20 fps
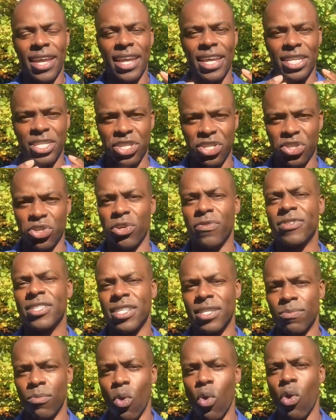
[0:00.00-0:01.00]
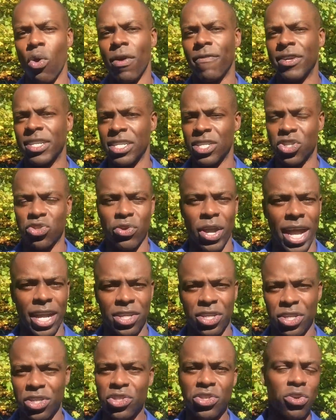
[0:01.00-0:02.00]
it serves as more of a
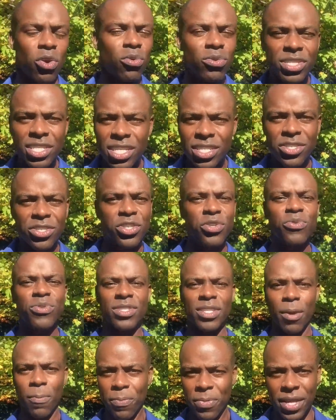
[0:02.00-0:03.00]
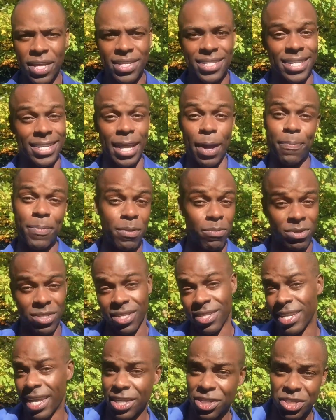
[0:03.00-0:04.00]
distraction. So don't just do something to get people's
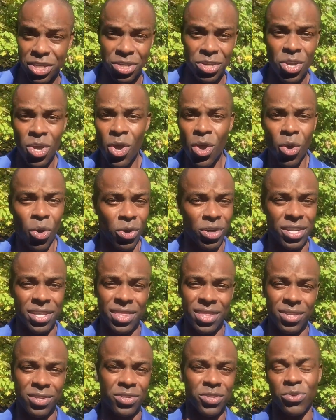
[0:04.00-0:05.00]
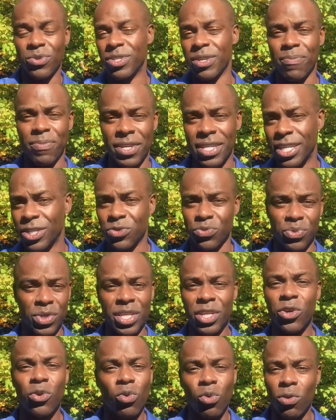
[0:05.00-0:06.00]
attention or to do something that's
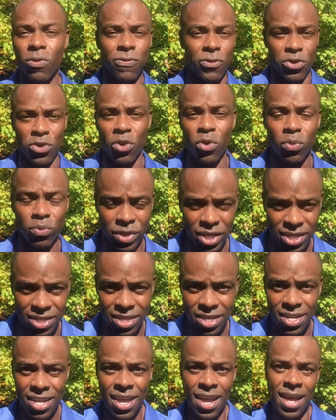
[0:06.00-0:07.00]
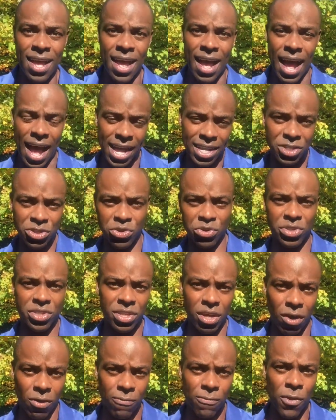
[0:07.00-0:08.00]
really cool for no reason. Ask
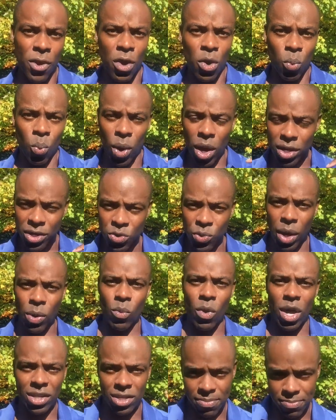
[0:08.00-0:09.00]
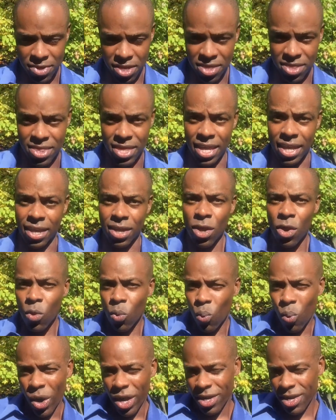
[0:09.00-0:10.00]
yourself, what do I want them to think?
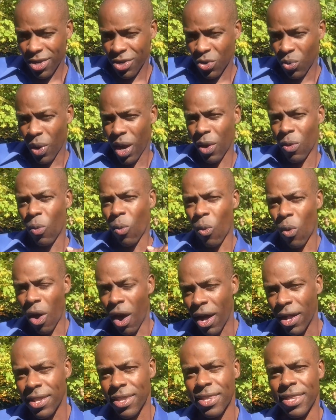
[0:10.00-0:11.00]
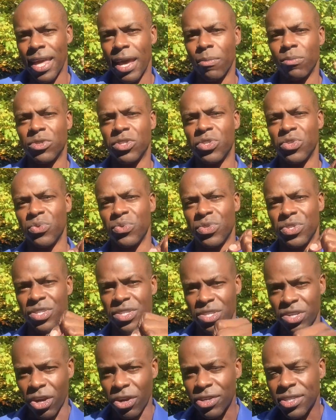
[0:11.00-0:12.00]
What do I want them to
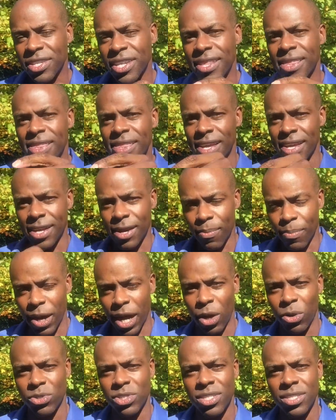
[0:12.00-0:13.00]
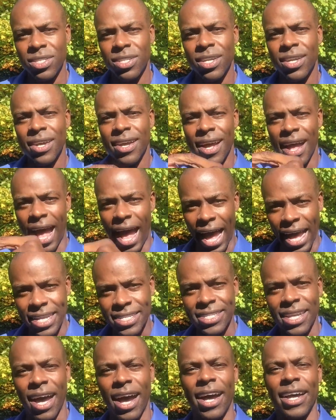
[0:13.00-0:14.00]
start to think about
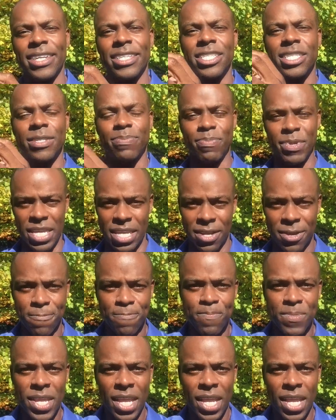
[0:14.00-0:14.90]
as I speak?